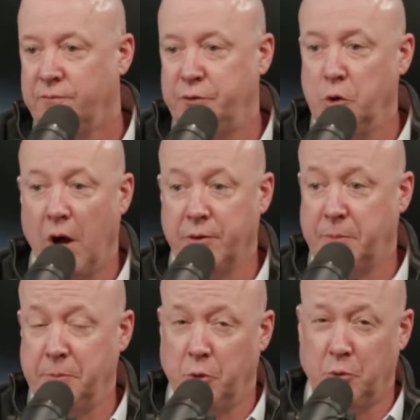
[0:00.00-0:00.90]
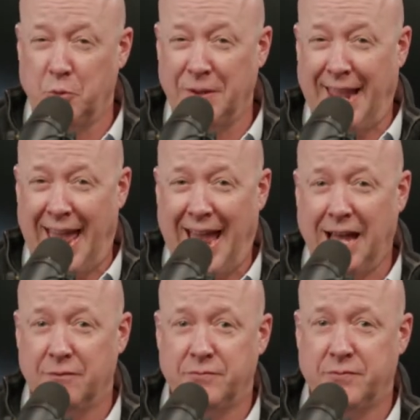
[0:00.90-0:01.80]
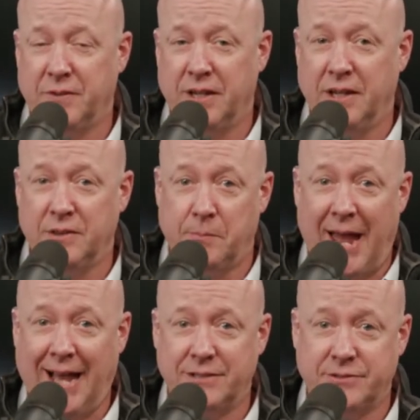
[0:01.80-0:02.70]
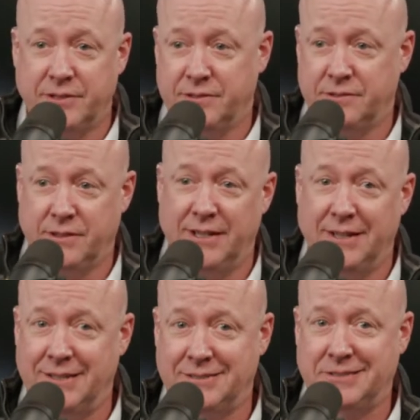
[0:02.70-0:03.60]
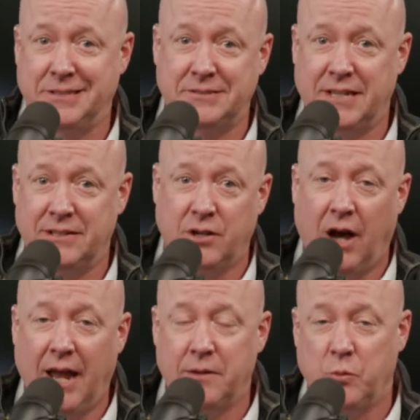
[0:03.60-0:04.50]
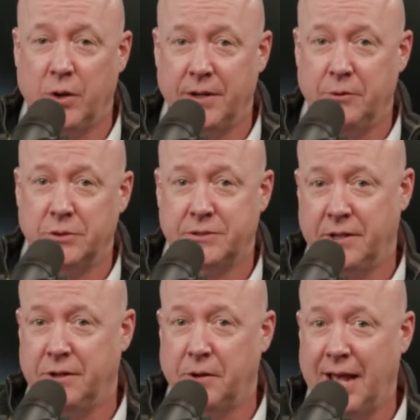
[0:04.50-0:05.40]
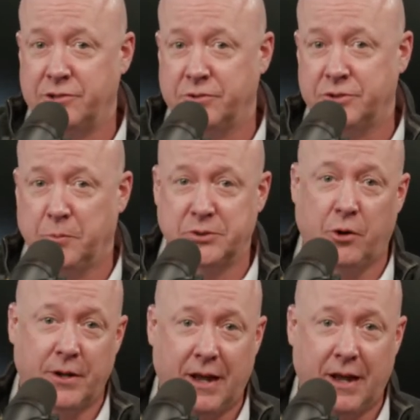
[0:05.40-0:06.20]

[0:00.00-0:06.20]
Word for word: few other people really have in the past and, and, and, since that time where he was an international superstar.